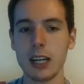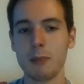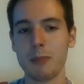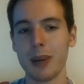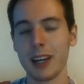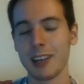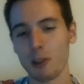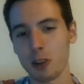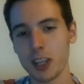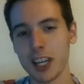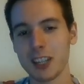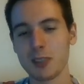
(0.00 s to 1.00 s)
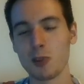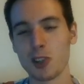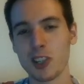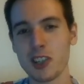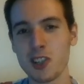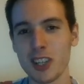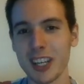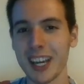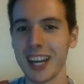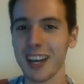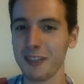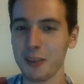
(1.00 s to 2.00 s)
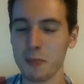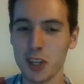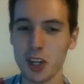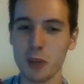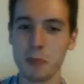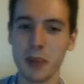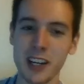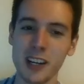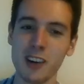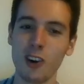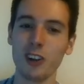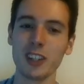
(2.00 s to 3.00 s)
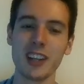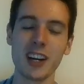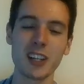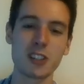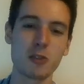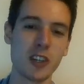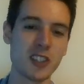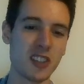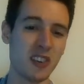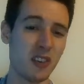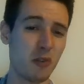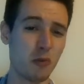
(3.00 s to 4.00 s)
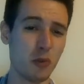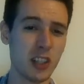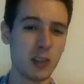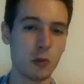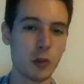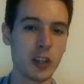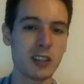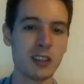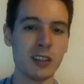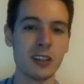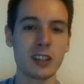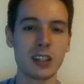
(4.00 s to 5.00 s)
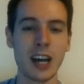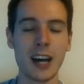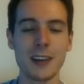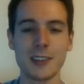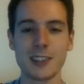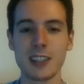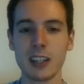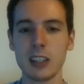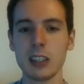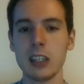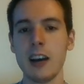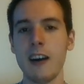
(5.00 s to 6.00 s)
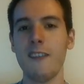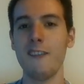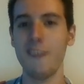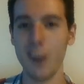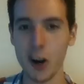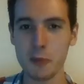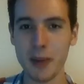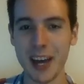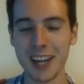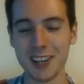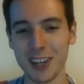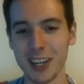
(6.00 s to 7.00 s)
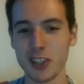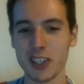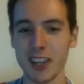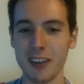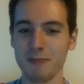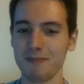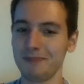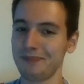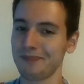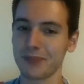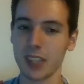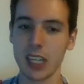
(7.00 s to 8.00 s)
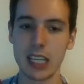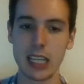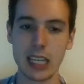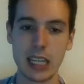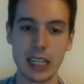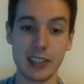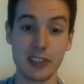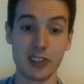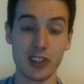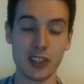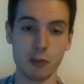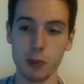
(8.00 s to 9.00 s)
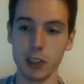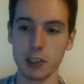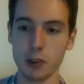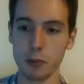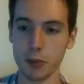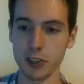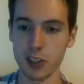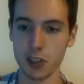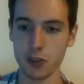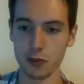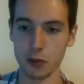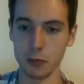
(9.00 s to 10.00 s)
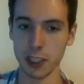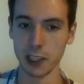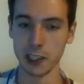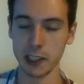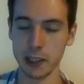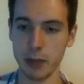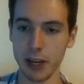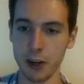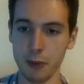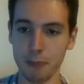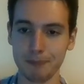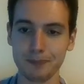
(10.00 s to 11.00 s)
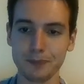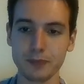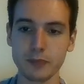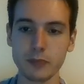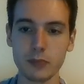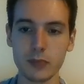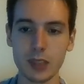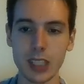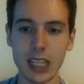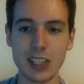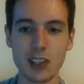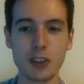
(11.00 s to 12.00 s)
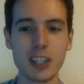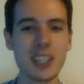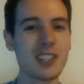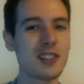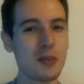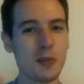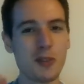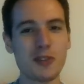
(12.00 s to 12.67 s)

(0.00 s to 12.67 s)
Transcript: But looking at this position again, after bishop pair, all the dark squares are really weak. The knight is still very bad on h7. This is just a really good position for me, clearly better. So these two moves